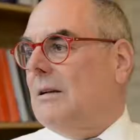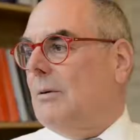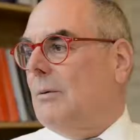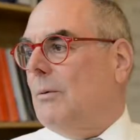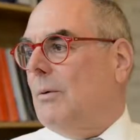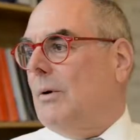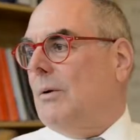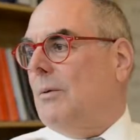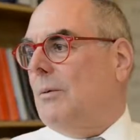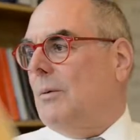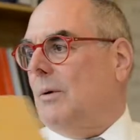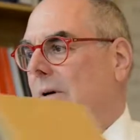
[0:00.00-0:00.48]

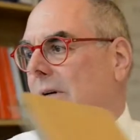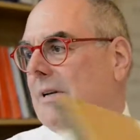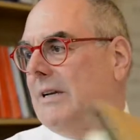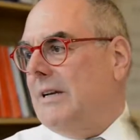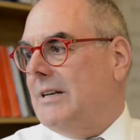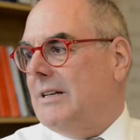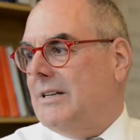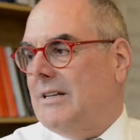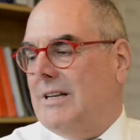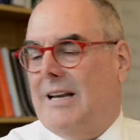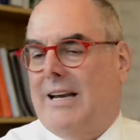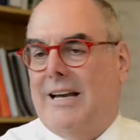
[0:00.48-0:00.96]
When one
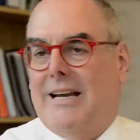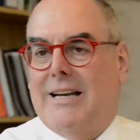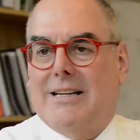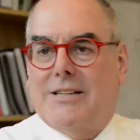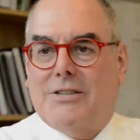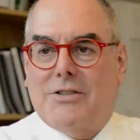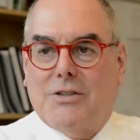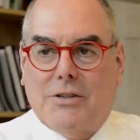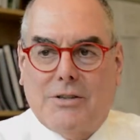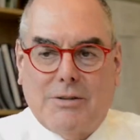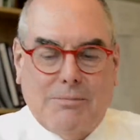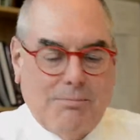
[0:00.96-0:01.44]

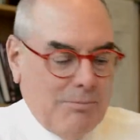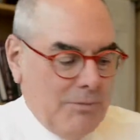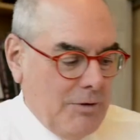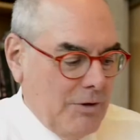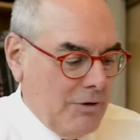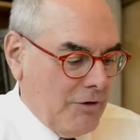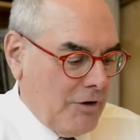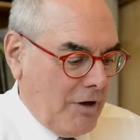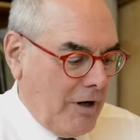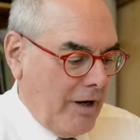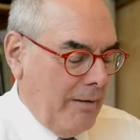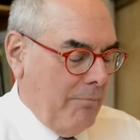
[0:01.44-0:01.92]
has a
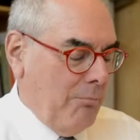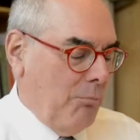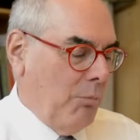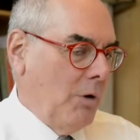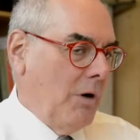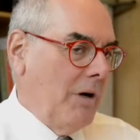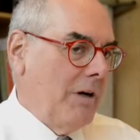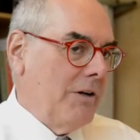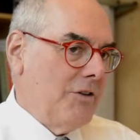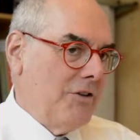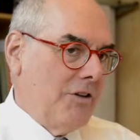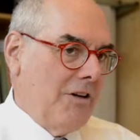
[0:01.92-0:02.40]
design
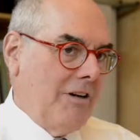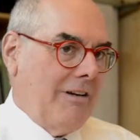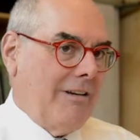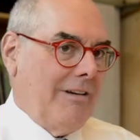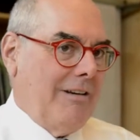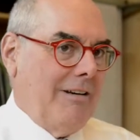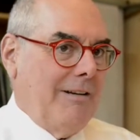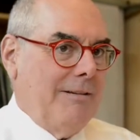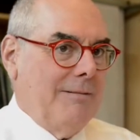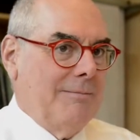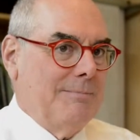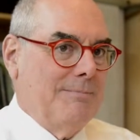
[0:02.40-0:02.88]
project,
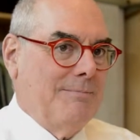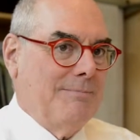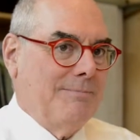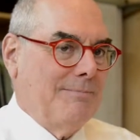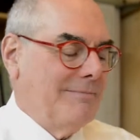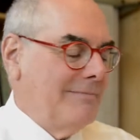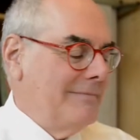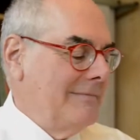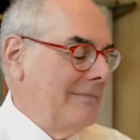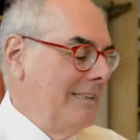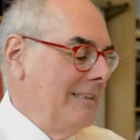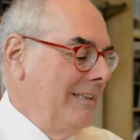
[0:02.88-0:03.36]

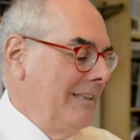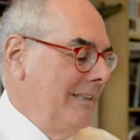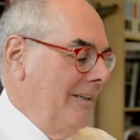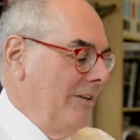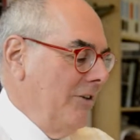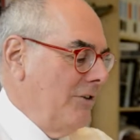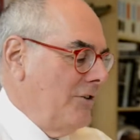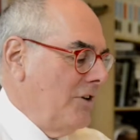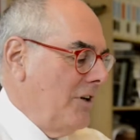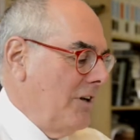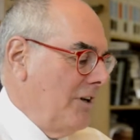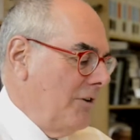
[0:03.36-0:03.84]

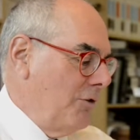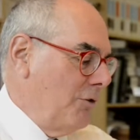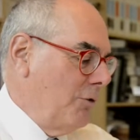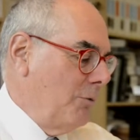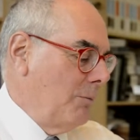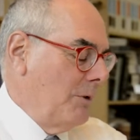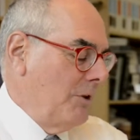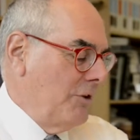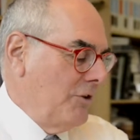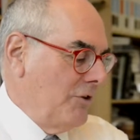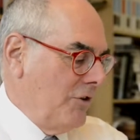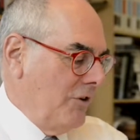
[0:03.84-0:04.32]
there's not so
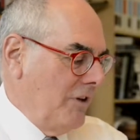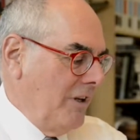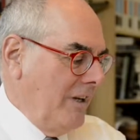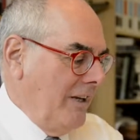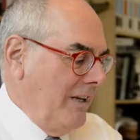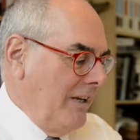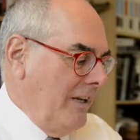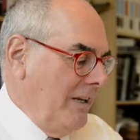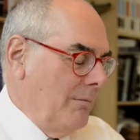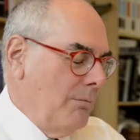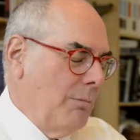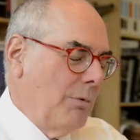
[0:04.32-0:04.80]
much
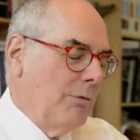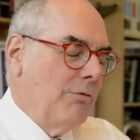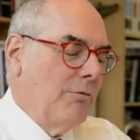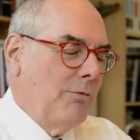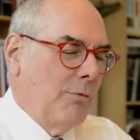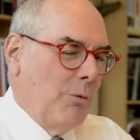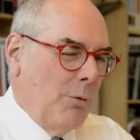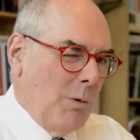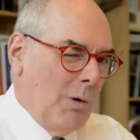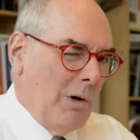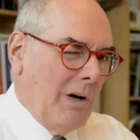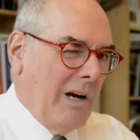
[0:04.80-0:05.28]
thinking
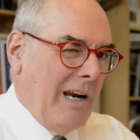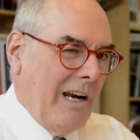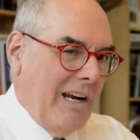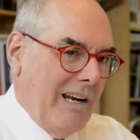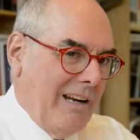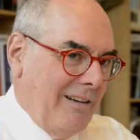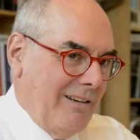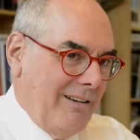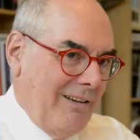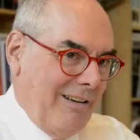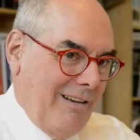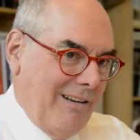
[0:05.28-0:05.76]

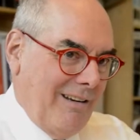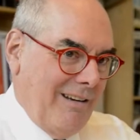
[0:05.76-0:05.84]
beforehand,